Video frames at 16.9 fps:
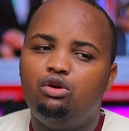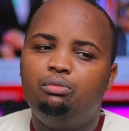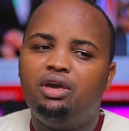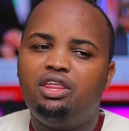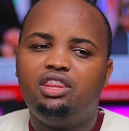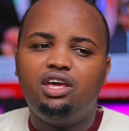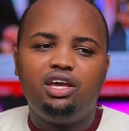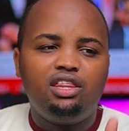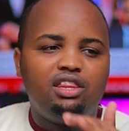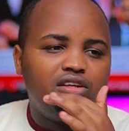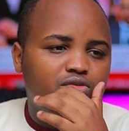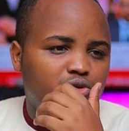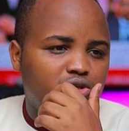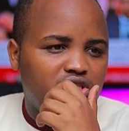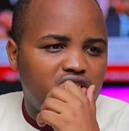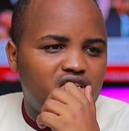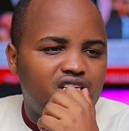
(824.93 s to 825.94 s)
you may think
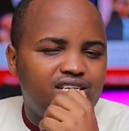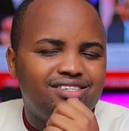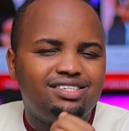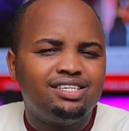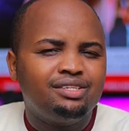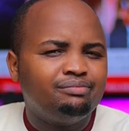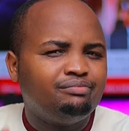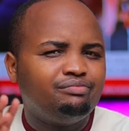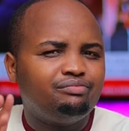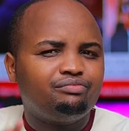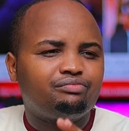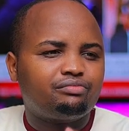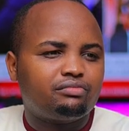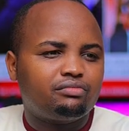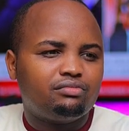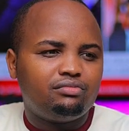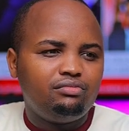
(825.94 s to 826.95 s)
that was just
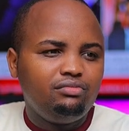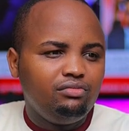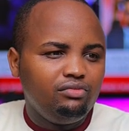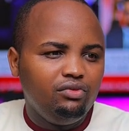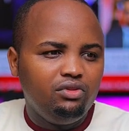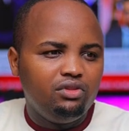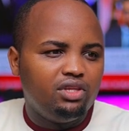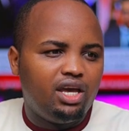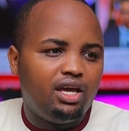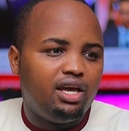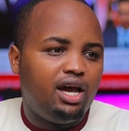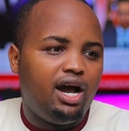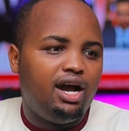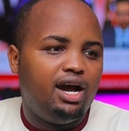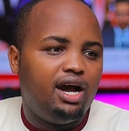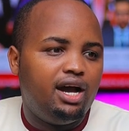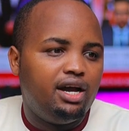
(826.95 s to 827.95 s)

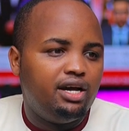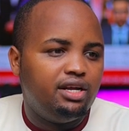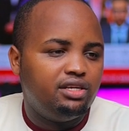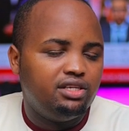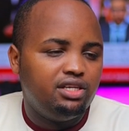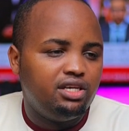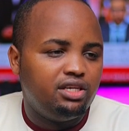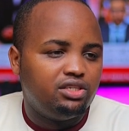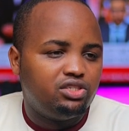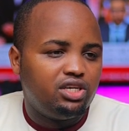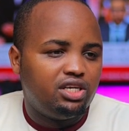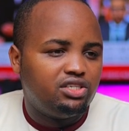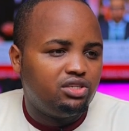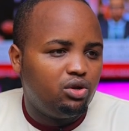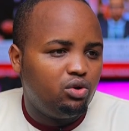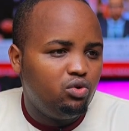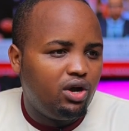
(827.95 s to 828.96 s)

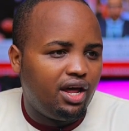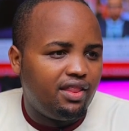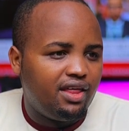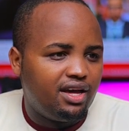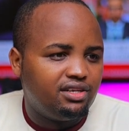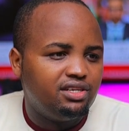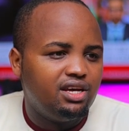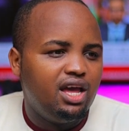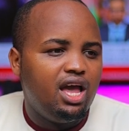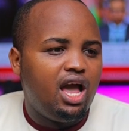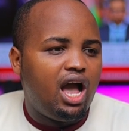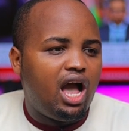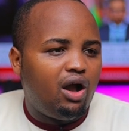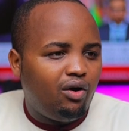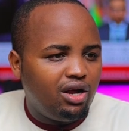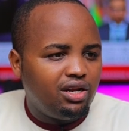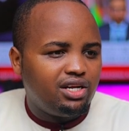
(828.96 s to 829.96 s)
just look at that.
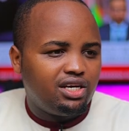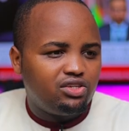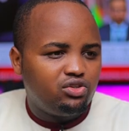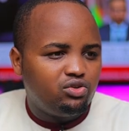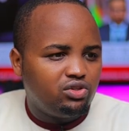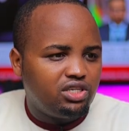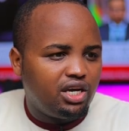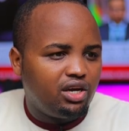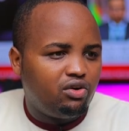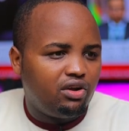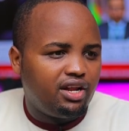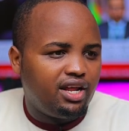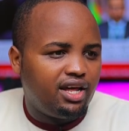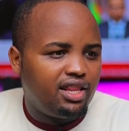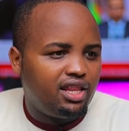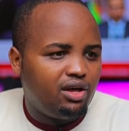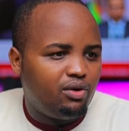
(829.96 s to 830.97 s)
I want us to check
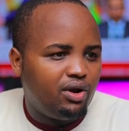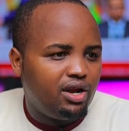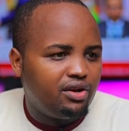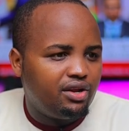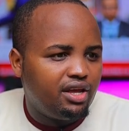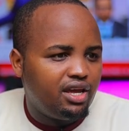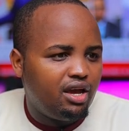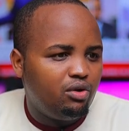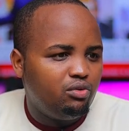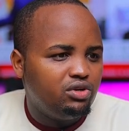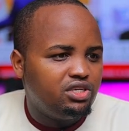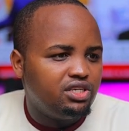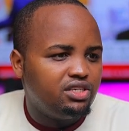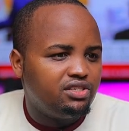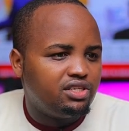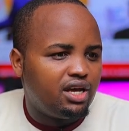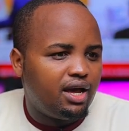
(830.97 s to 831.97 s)
on another one here, which
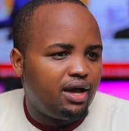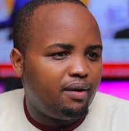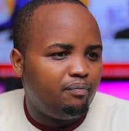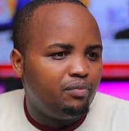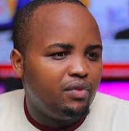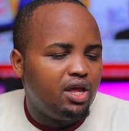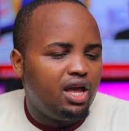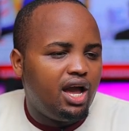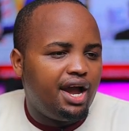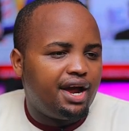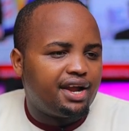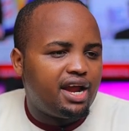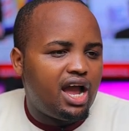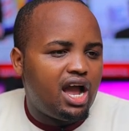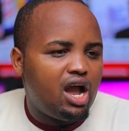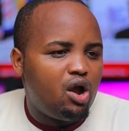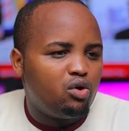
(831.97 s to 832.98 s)
is
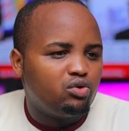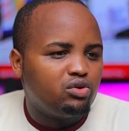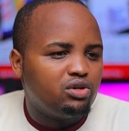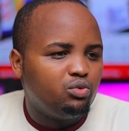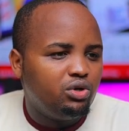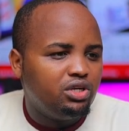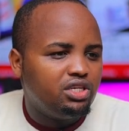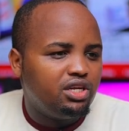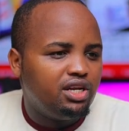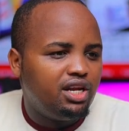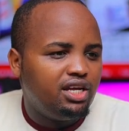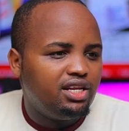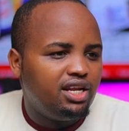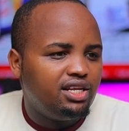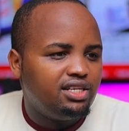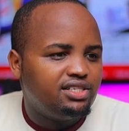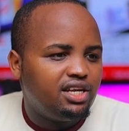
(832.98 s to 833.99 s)
around,
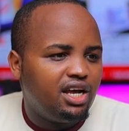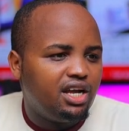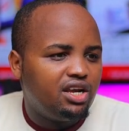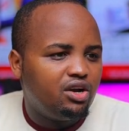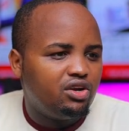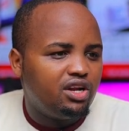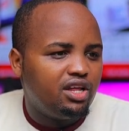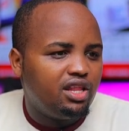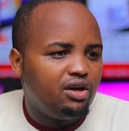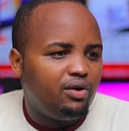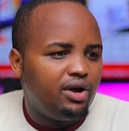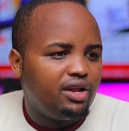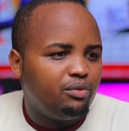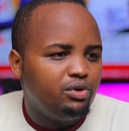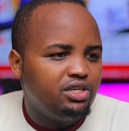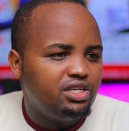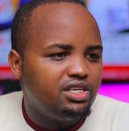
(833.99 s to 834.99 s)
let's check another
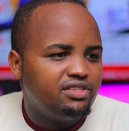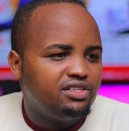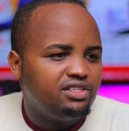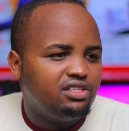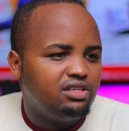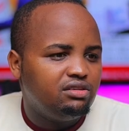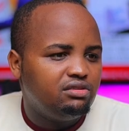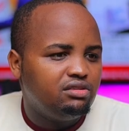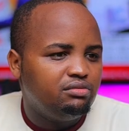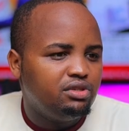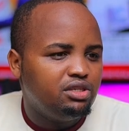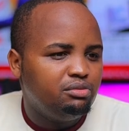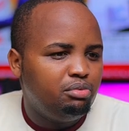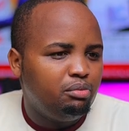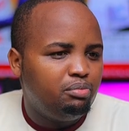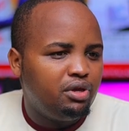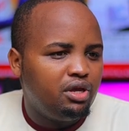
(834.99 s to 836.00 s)
one, which is
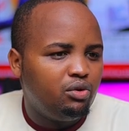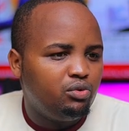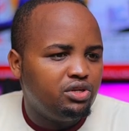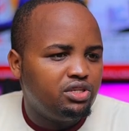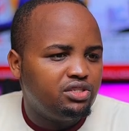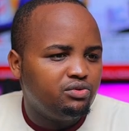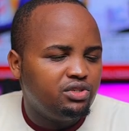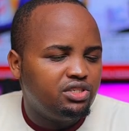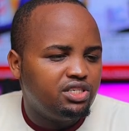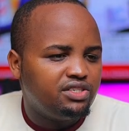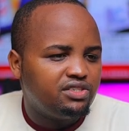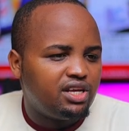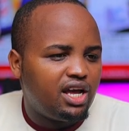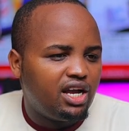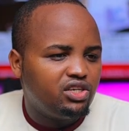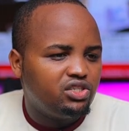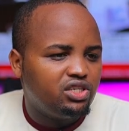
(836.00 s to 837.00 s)
GBP, which
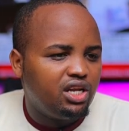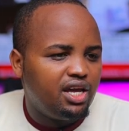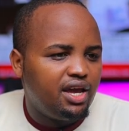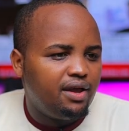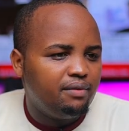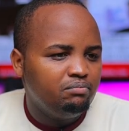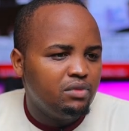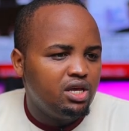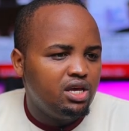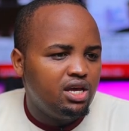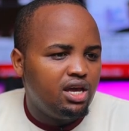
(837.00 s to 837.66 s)
is actually